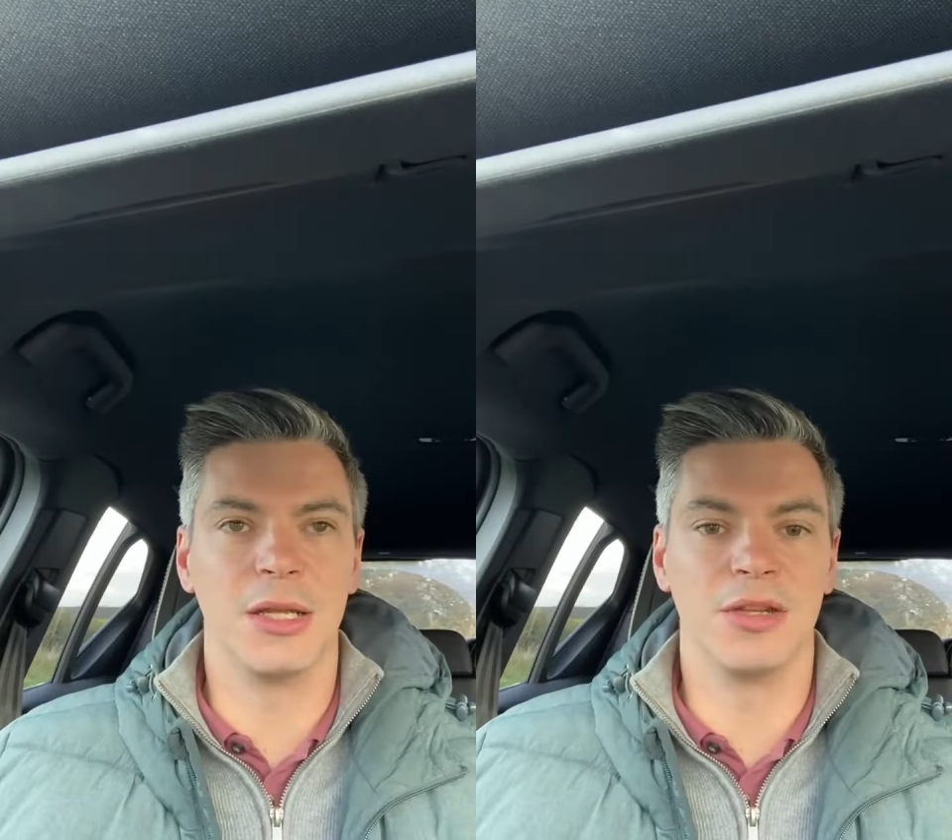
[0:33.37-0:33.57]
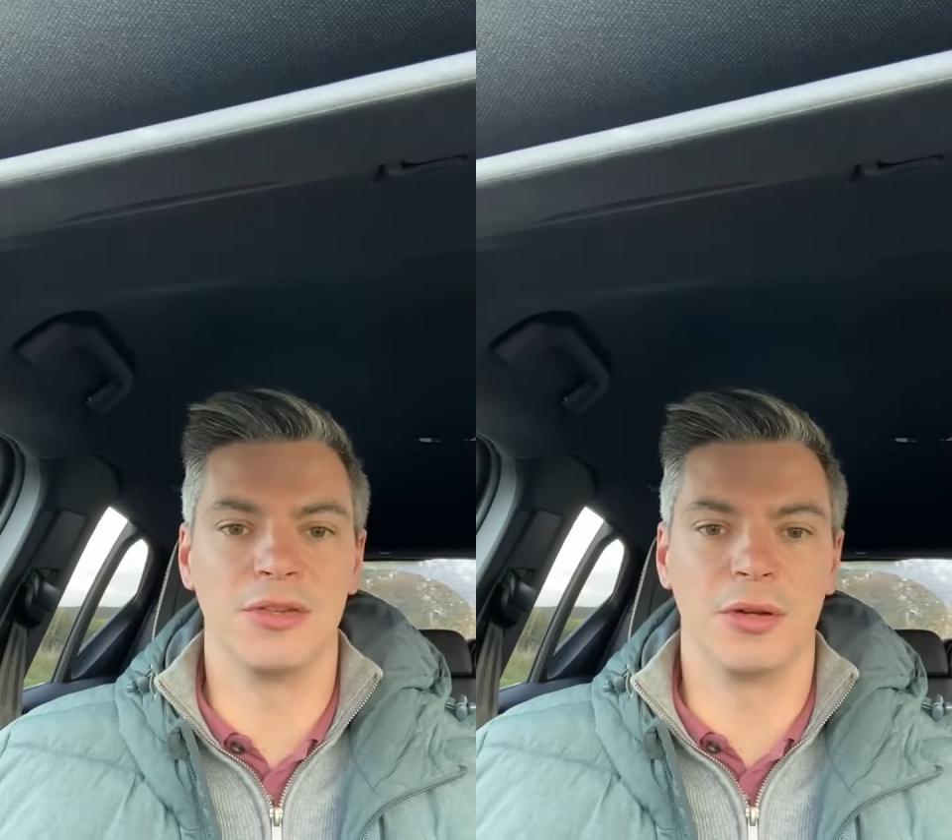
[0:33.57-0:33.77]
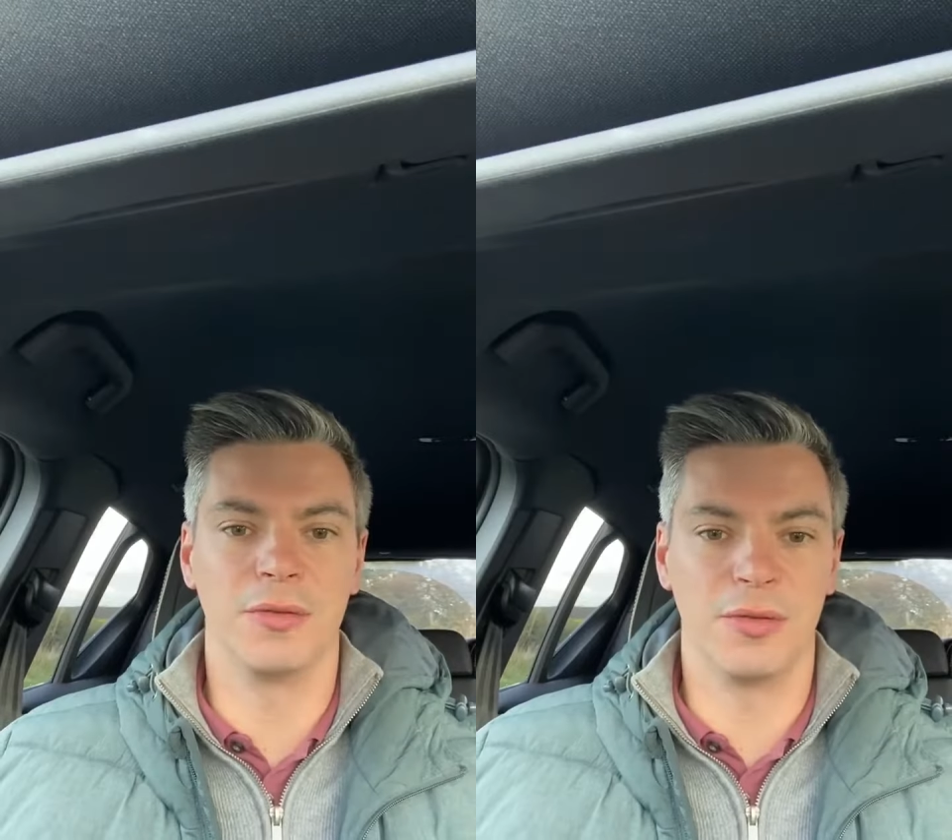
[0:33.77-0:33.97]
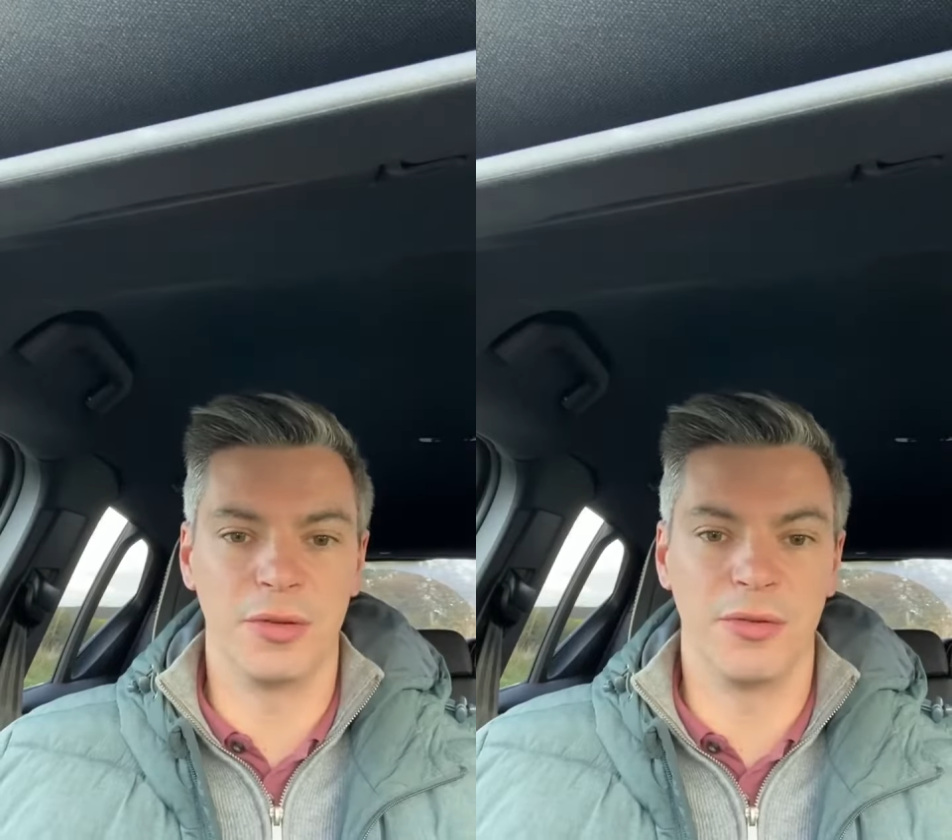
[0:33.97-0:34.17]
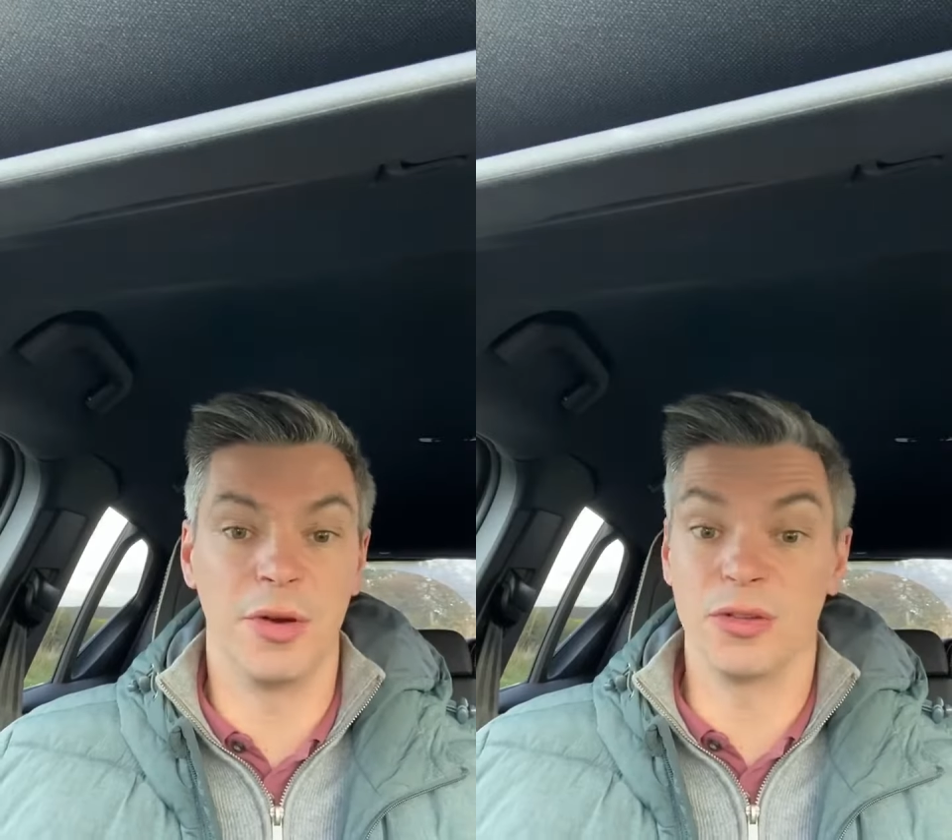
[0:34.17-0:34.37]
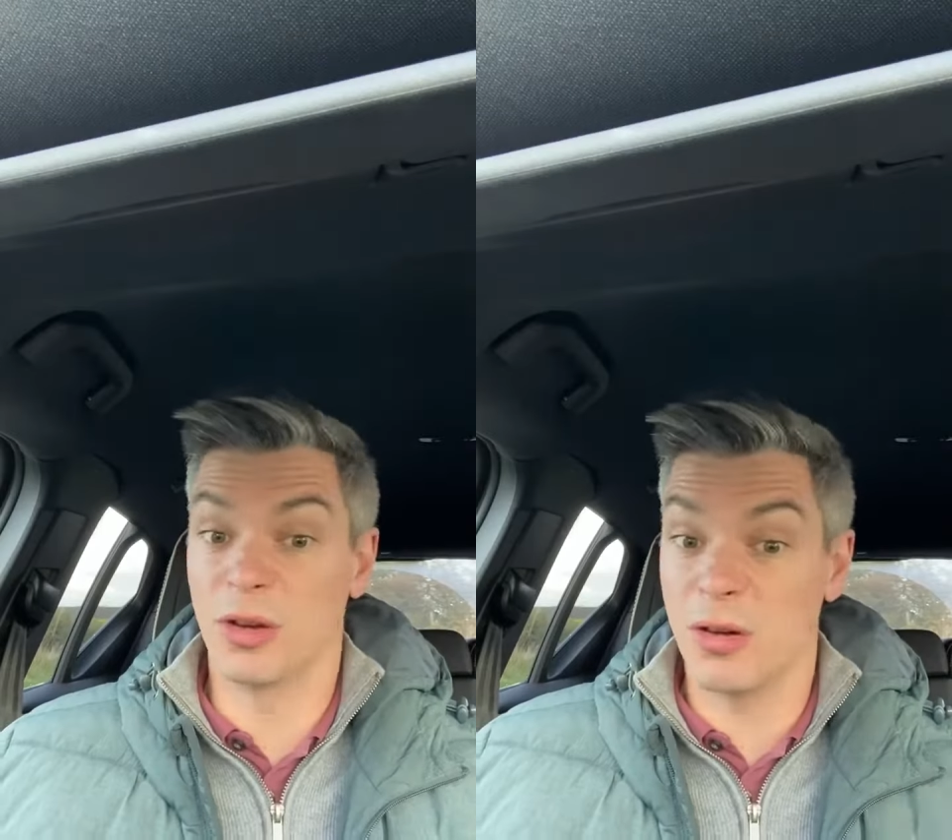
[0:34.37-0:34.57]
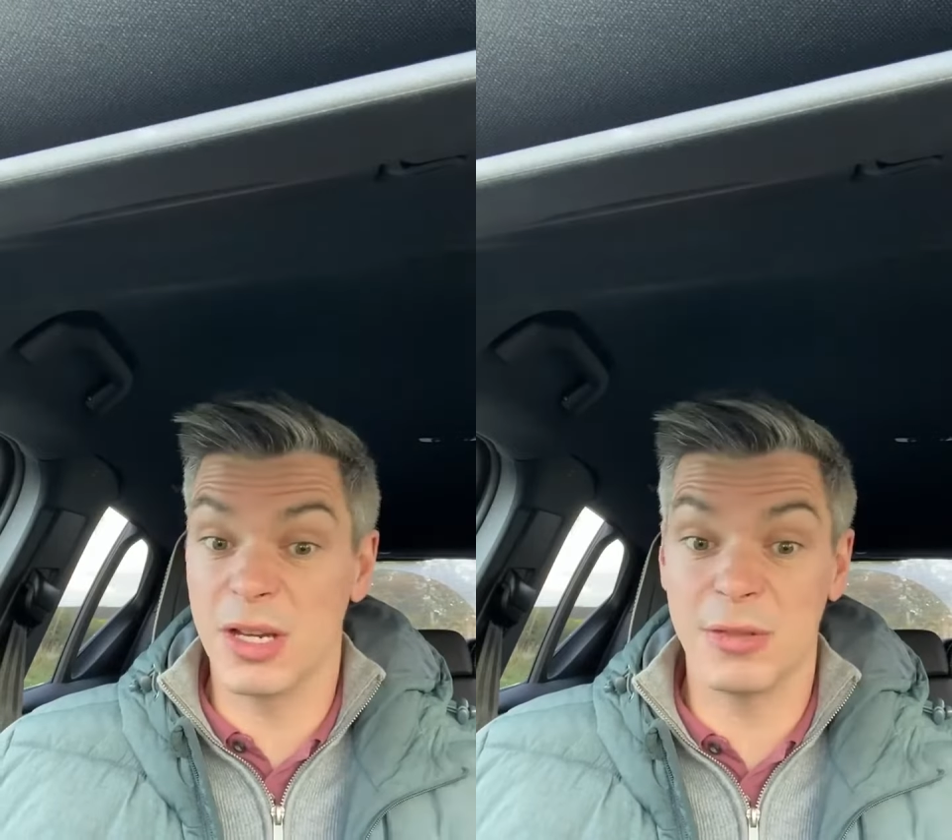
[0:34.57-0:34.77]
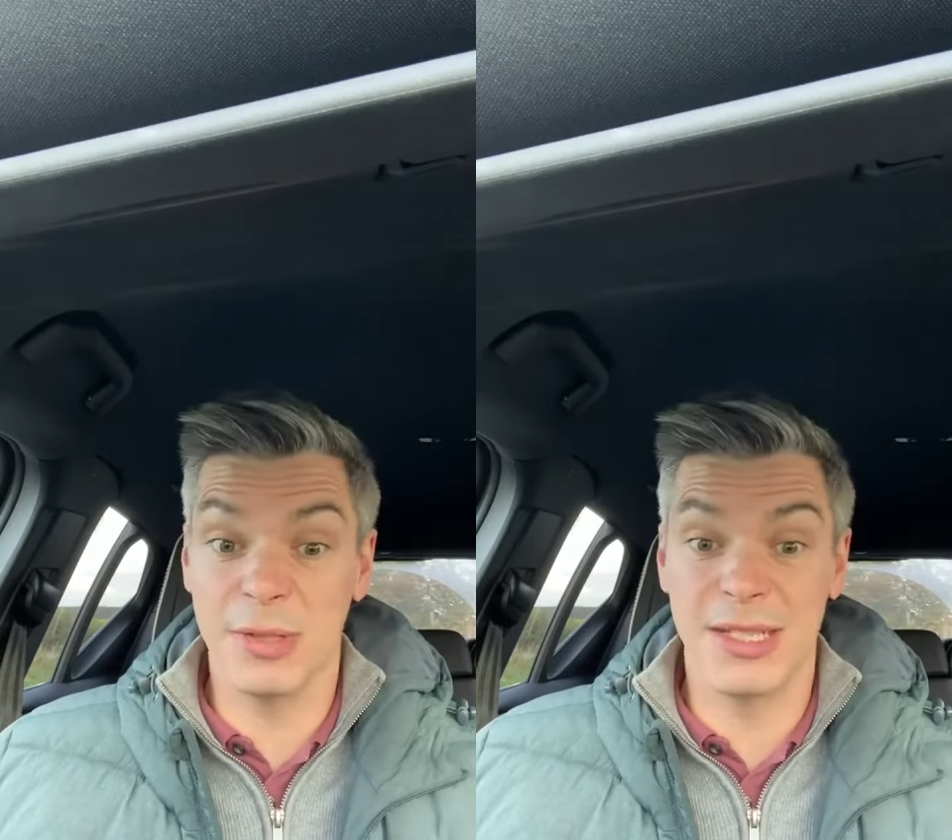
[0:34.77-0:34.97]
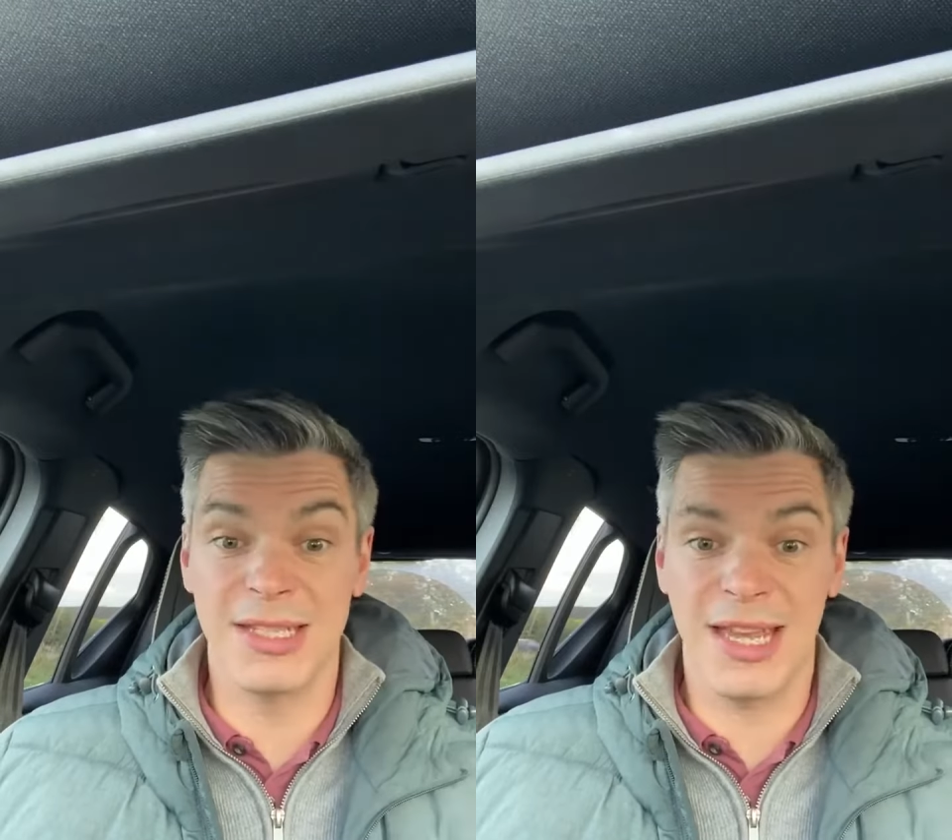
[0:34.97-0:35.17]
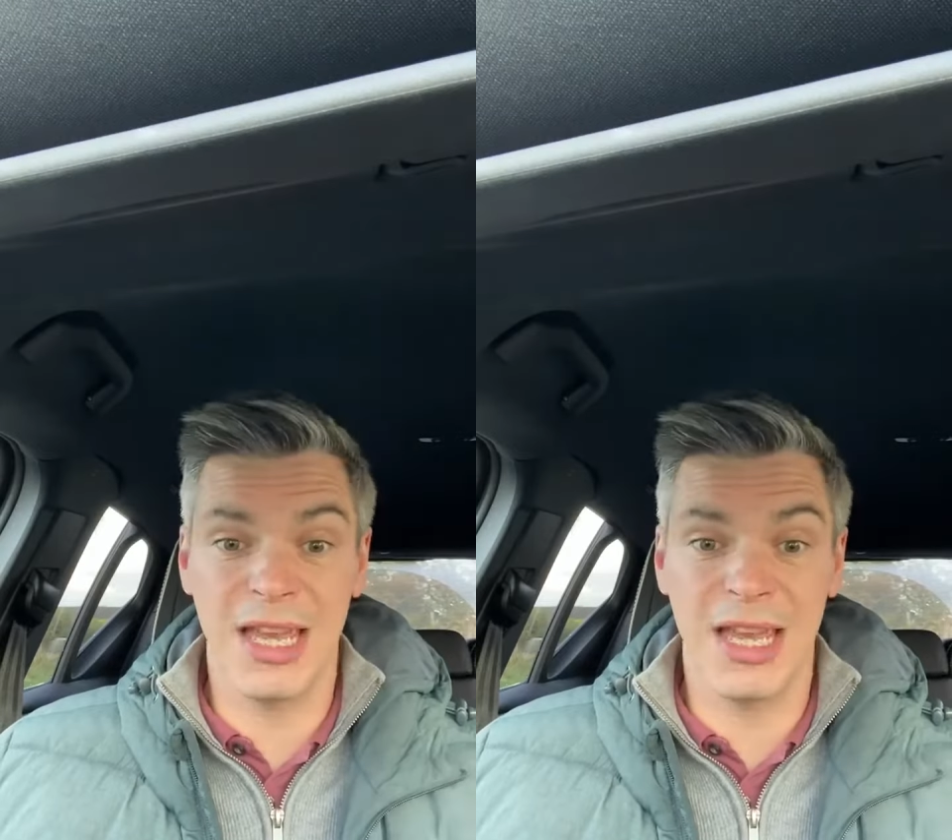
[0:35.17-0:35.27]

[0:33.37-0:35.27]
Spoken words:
and they sort of focus on Christmas,